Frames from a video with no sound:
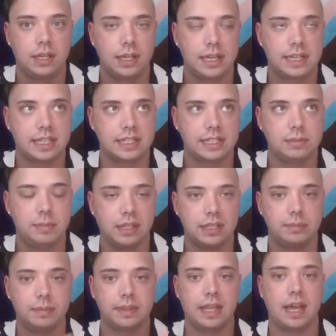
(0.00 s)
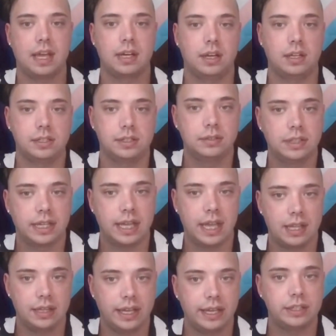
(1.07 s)
accessibility, but that could also look
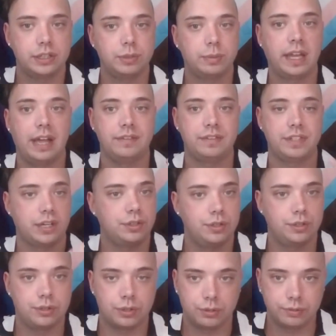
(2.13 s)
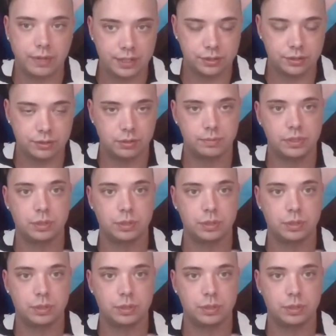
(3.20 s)
at like, do we have gender neutral restrooms?